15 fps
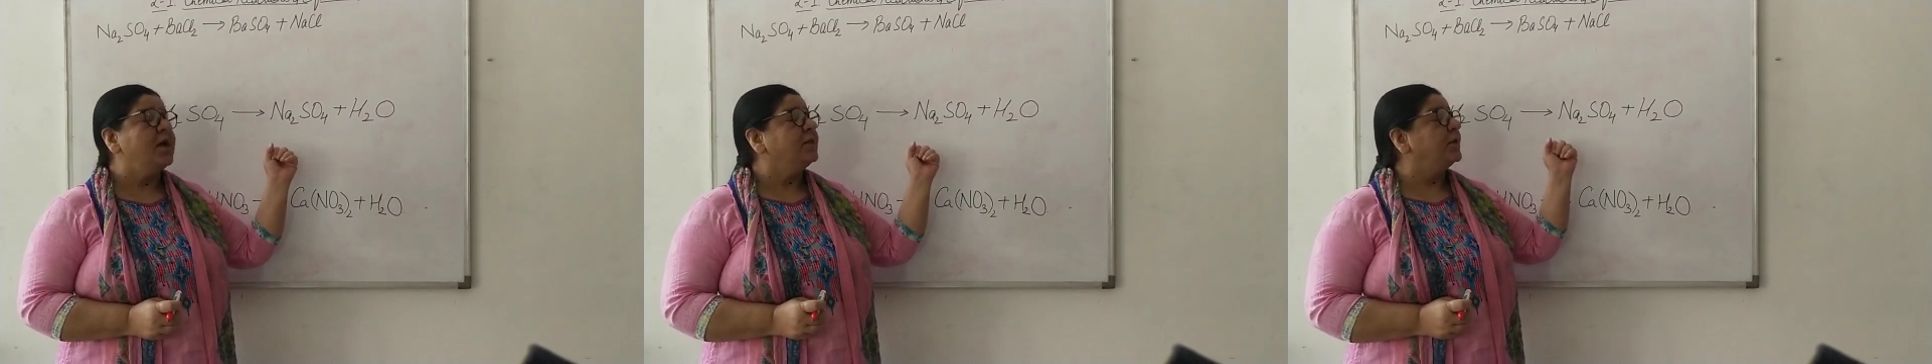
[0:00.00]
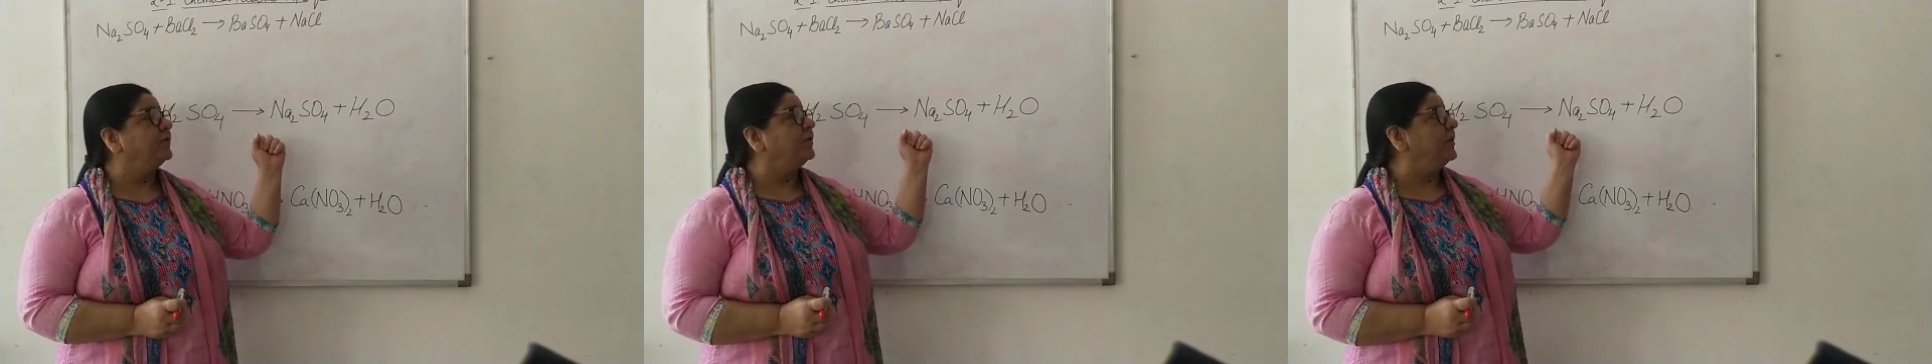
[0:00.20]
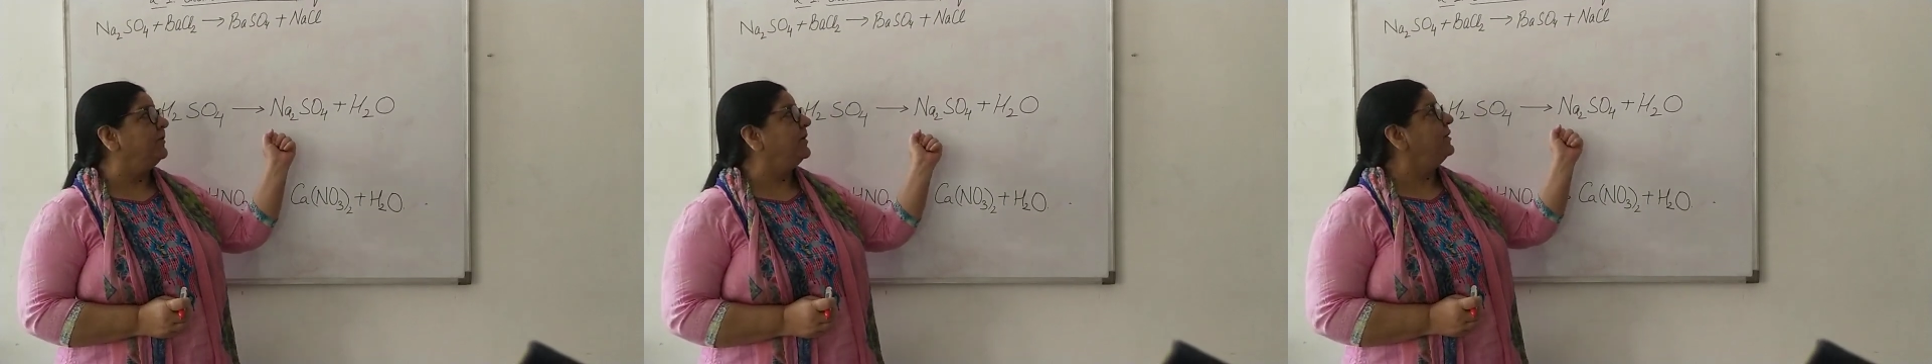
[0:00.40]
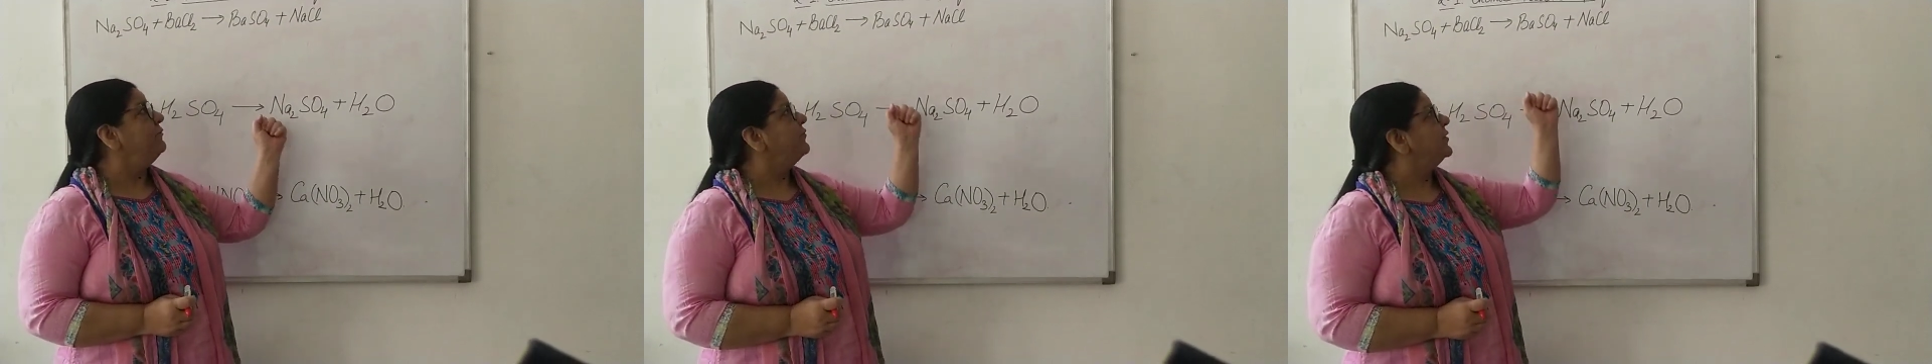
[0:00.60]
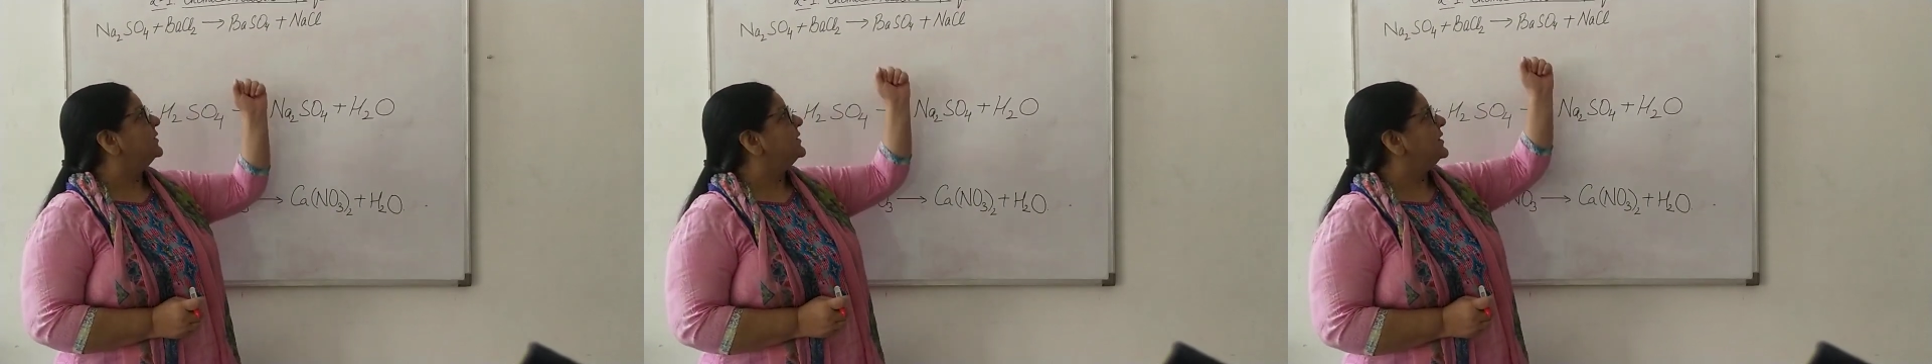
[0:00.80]
Now
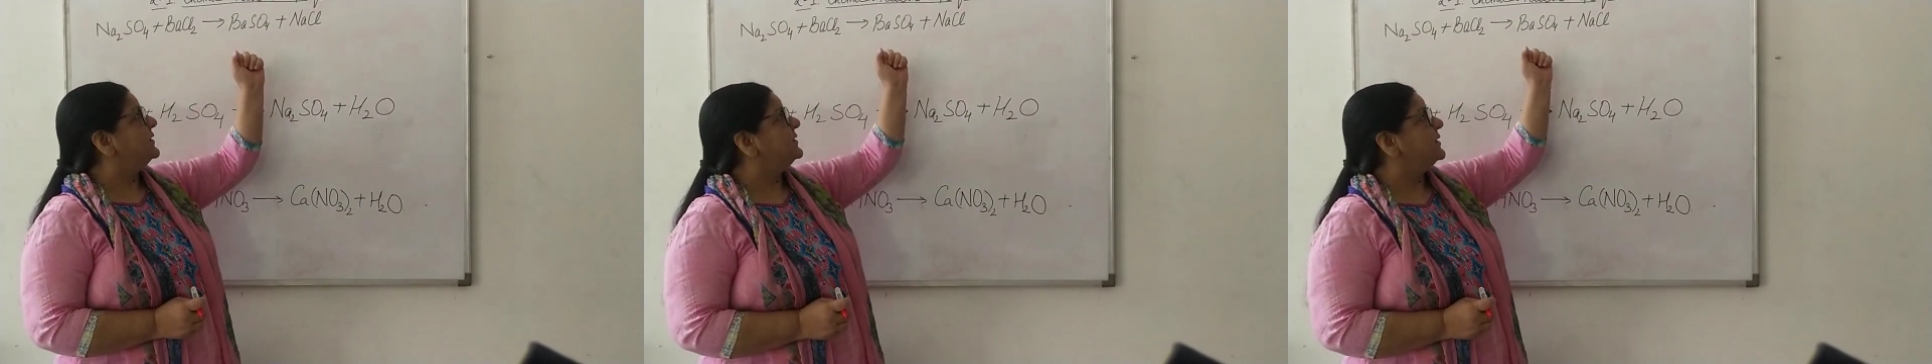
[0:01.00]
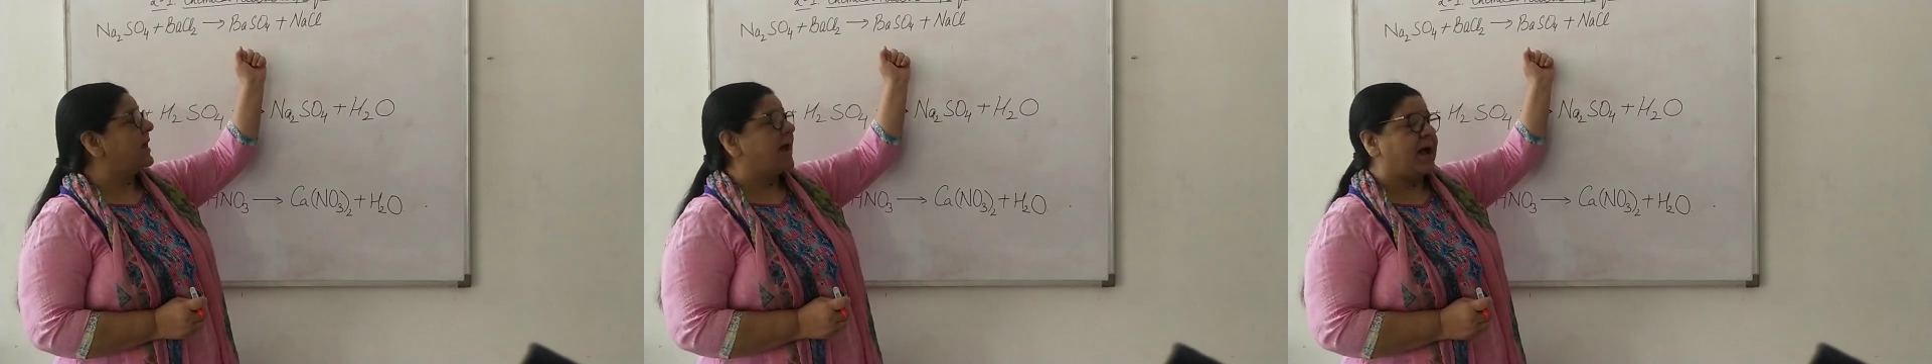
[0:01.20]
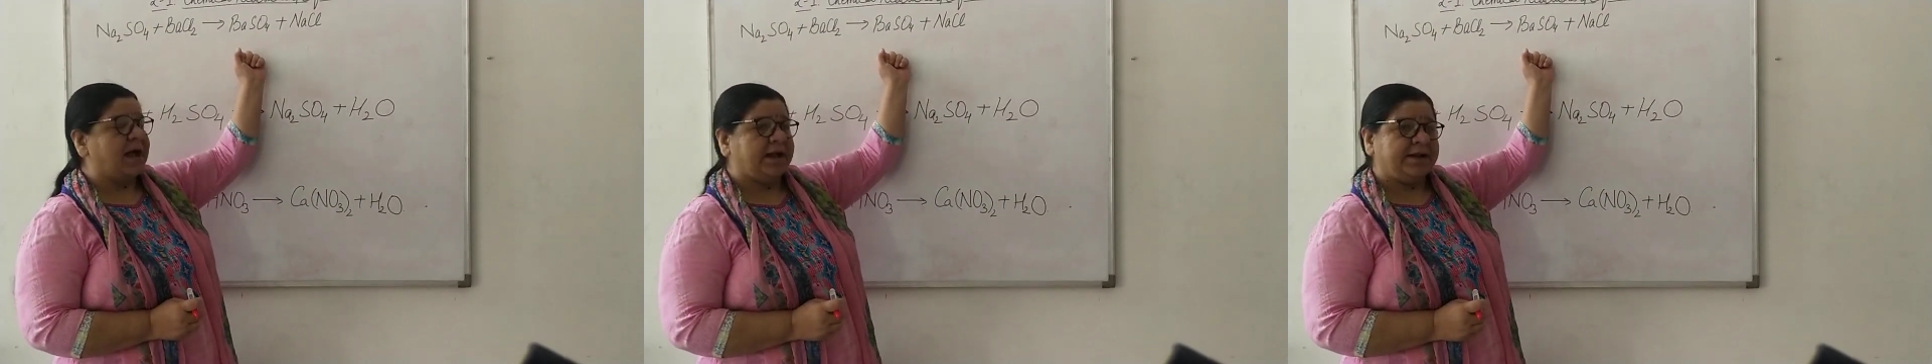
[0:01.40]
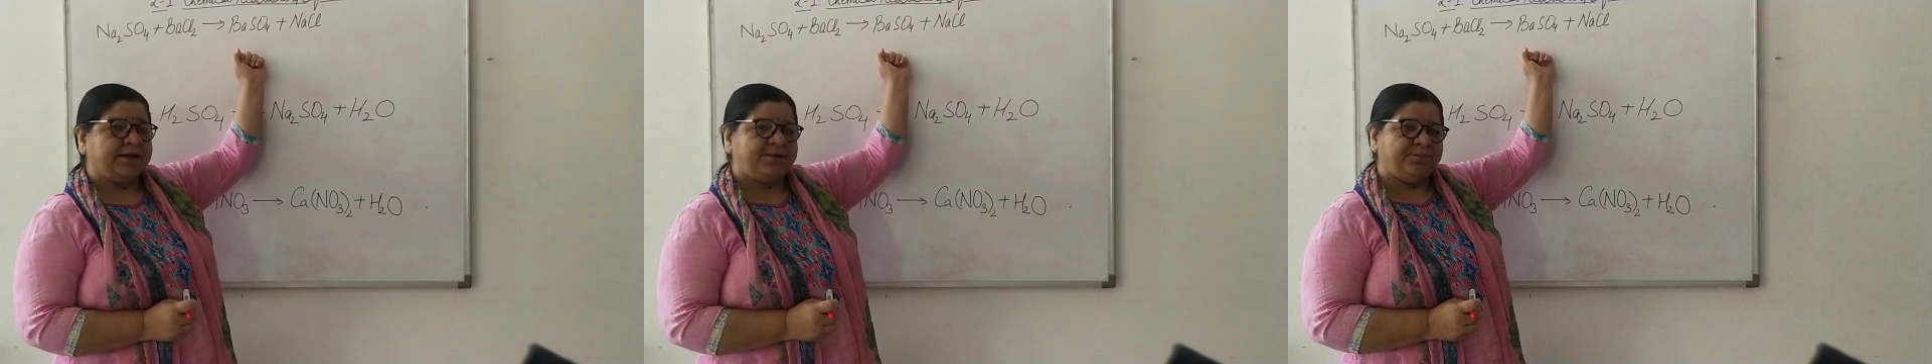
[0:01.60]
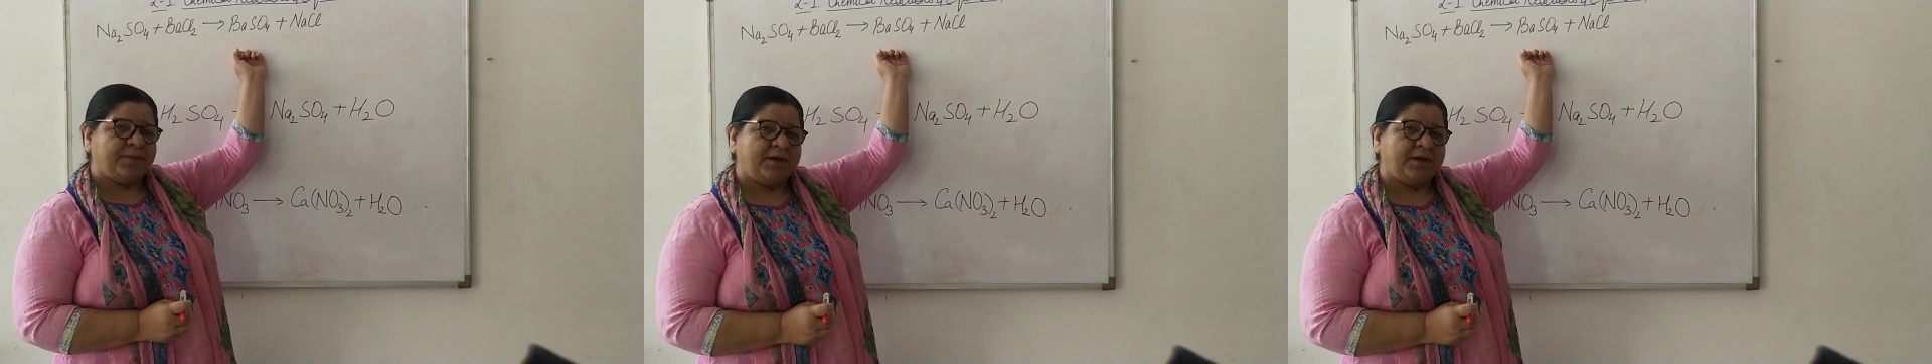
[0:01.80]
children, for this I